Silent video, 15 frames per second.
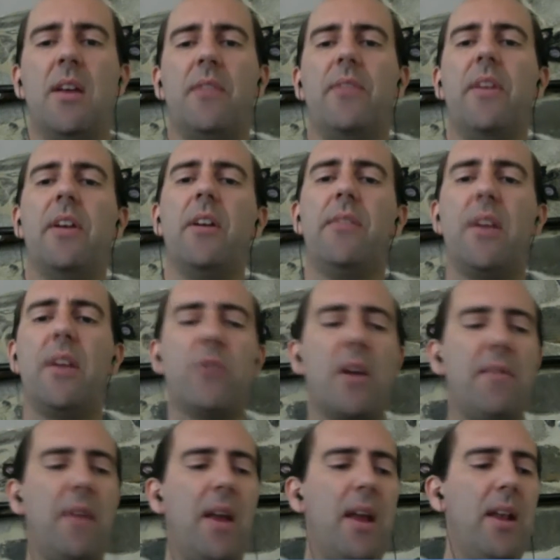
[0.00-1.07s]
they
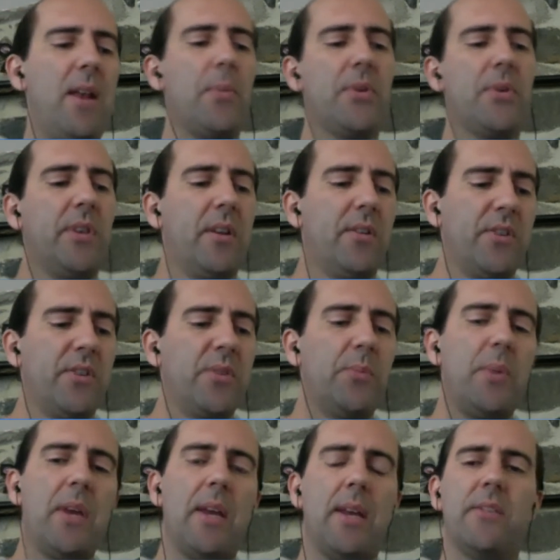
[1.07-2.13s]
drive 80% of the
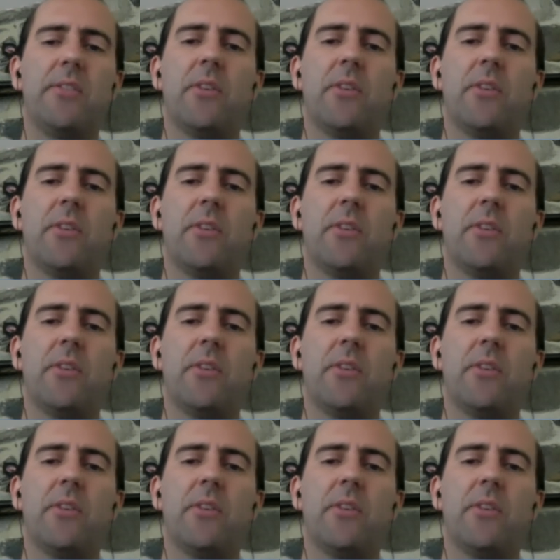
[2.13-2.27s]
speed.